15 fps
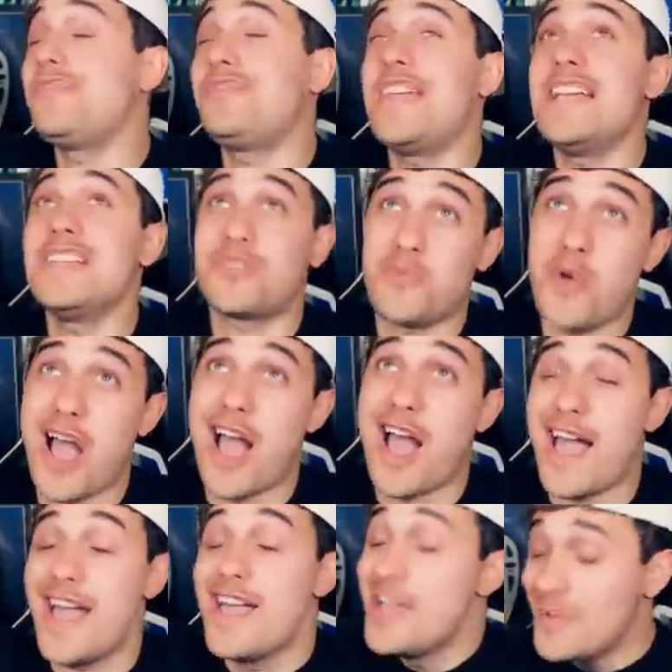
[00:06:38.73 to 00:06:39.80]
things
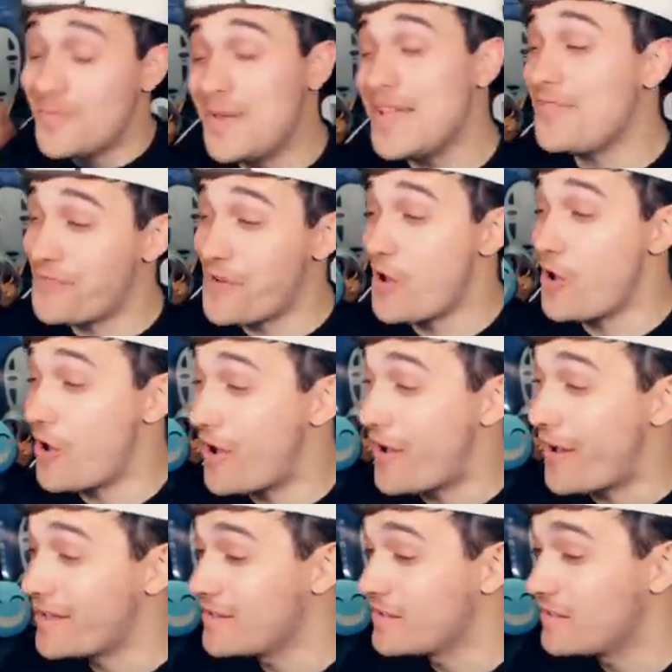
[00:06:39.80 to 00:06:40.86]
were
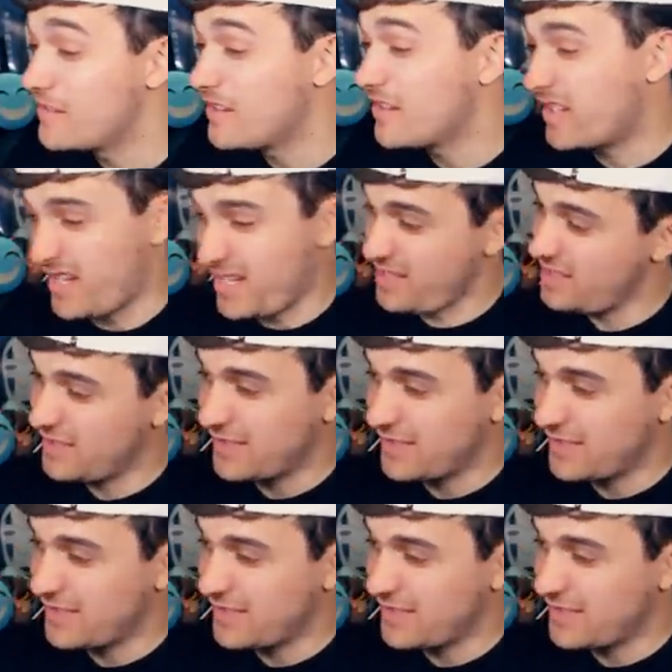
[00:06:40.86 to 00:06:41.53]
before. Huh?